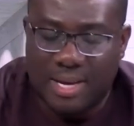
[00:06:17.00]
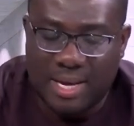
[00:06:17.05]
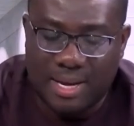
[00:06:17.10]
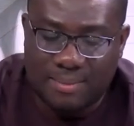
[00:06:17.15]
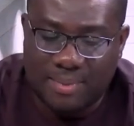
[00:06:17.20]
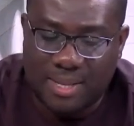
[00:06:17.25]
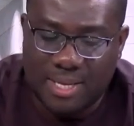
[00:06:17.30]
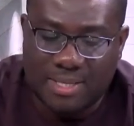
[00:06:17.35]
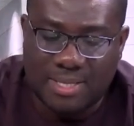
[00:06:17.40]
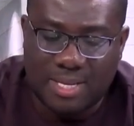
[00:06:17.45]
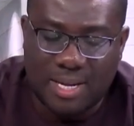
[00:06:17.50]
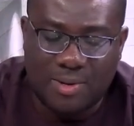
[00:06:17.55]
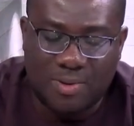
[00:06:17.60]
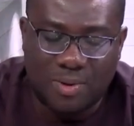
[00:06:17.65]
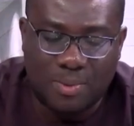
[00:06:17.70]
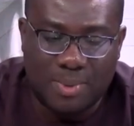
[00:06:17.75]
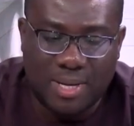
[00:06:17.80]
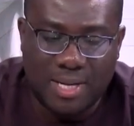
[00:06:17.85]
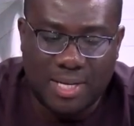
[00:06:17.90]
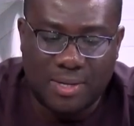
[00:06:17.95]
That's how
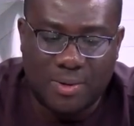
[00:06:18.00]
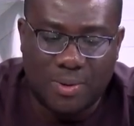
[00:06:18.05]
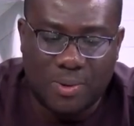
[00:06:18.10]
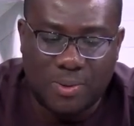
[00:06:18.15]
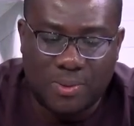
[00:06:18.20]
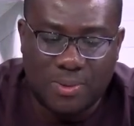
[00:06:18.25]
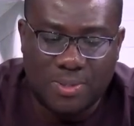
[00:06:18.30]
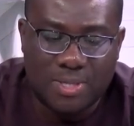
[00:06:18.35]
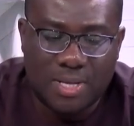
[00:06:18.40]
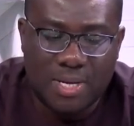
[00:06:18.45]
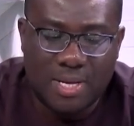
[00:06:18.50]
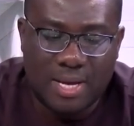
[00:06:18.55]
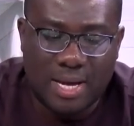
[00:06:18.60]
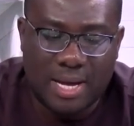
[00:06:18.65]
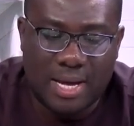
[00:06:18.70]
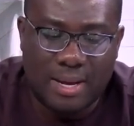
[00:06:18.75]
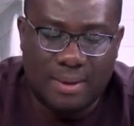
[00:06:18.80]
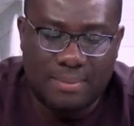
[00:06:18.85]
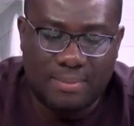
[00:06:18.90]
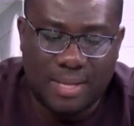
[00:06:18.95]
normally it goes.
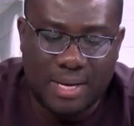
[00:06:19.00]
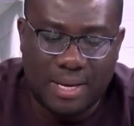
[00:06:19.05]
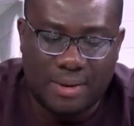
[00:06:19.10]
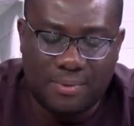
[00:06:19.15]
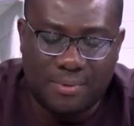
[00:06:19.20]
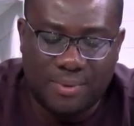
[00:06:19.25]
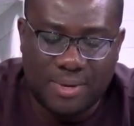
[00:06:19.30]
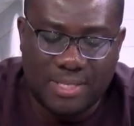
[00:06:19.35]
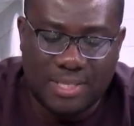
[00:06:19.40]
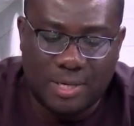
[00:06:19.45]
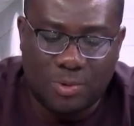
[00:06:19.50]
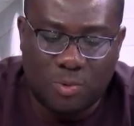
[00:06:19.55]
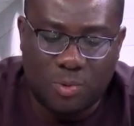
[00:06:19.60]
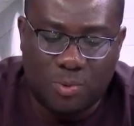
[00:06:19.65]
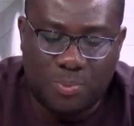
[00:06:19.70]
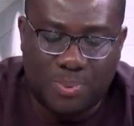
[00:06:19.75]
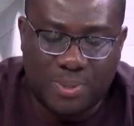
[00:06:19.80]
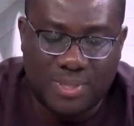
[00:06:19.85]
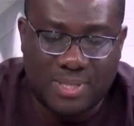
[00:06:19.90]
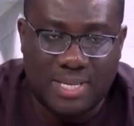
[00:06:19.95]
The region
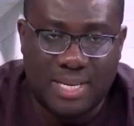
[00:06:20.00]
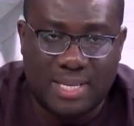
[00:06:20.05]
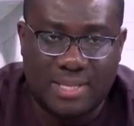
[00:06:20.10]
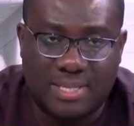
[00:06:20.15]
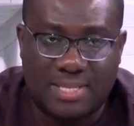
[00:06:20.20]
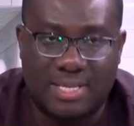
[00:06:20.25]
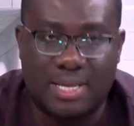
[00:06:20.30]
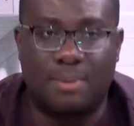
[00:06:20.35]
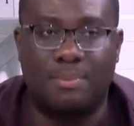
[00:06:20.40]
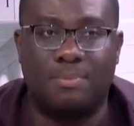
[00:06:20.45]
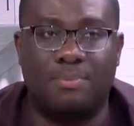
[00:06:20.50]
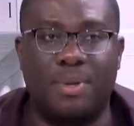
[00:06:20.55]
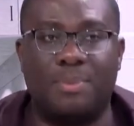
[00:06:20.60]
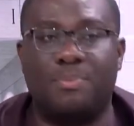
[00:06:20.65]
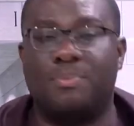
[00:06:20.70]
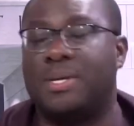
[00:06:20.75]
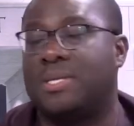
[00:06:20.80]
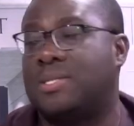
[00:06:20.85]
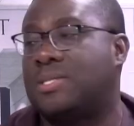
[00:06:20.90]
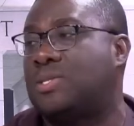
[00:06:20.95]
will present some
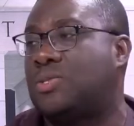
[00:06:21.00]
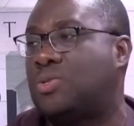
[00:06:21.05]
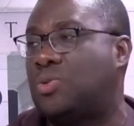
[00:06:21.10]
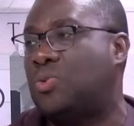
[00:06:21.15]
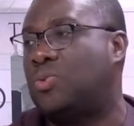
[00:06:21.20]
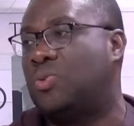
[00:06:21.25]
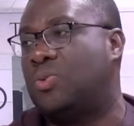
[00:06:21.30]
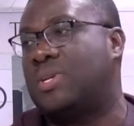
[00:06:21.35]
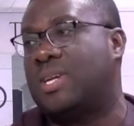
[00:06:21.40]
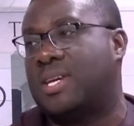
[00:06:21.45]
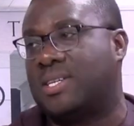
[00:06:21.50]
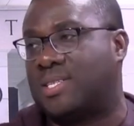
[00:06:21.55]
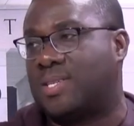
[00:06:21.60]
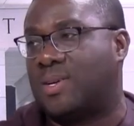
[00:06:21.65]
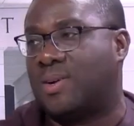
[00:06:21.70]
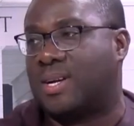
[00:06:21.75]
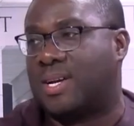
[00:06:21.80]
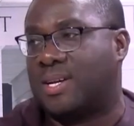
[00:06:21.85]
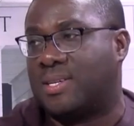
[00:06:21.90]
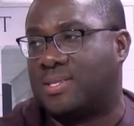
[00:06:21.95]
members to
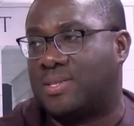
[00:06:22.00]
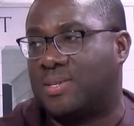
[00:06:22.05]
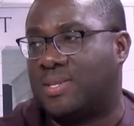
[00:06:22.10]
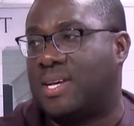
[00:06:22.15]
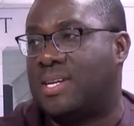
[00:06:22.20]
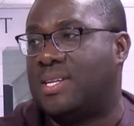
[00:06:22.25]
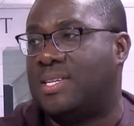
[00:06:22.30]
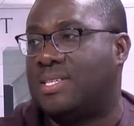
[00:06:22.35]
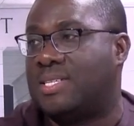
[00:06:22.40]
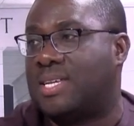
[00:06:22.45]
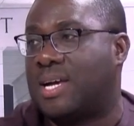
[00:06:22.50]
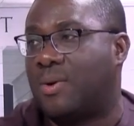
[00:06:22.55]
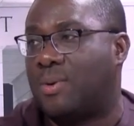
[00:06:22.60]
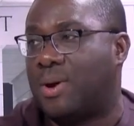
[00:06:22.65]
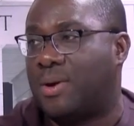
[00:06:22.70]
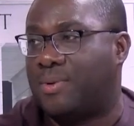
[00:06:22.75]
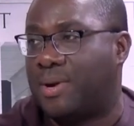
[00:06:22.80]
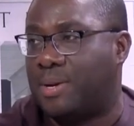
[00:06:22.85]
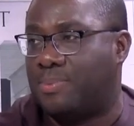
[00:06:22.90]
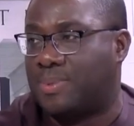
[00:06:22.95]
National Council that these are
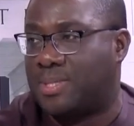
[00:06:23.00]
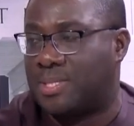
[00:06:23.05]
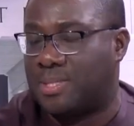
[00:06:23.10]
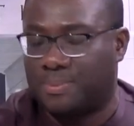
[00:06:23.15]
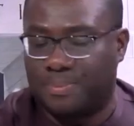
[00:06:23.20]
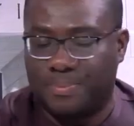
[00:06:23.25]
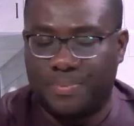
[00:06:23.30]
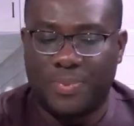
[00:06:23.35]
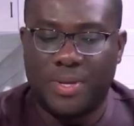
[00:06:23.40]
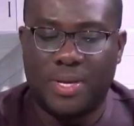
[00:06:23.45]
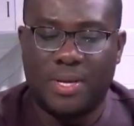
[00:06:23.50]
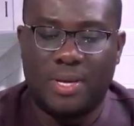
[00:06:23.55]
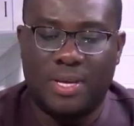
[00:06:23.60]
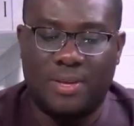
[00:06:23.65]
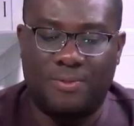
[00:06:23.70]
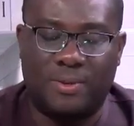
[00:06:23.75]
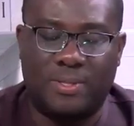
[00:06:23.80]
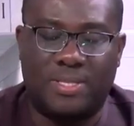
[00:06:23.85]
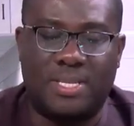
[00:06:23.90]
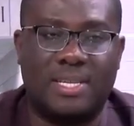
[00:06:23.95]
our reps.
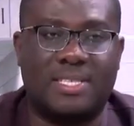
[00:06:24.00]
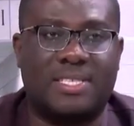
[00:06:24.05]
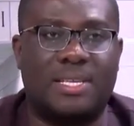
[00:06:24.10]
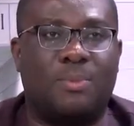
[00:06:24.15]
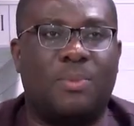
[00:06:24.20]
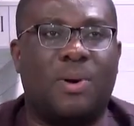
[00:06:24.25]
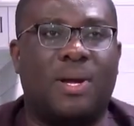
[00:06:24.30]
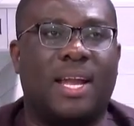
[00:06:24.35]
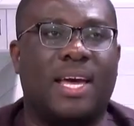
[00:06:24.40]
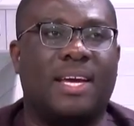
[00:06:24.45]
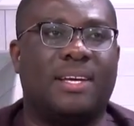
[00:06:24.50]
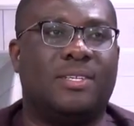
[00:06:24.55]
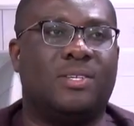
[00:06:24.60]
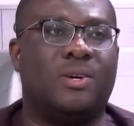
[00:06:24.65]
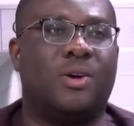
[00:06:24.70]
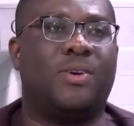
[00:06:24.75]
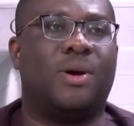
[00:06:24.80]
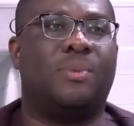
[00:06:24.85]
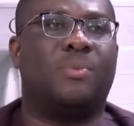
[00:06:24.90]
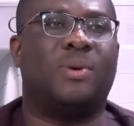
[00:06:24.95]
If you take someone like the
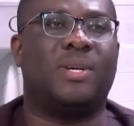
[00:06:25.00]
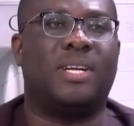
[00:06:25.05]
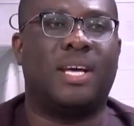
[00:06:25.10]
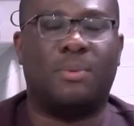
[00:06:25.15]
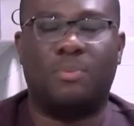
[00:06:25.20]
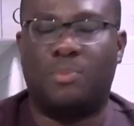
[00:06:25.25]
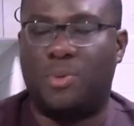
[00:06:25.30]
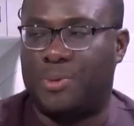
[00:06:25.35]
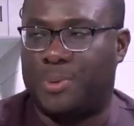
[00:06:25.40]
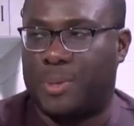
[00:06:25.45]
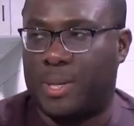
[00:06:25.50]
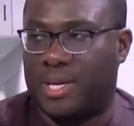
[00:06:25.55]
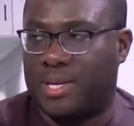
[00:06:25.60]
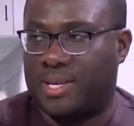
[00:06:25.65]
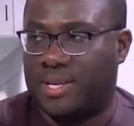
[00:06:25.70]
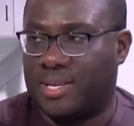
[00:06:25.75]
Honorable Adom-Otchere,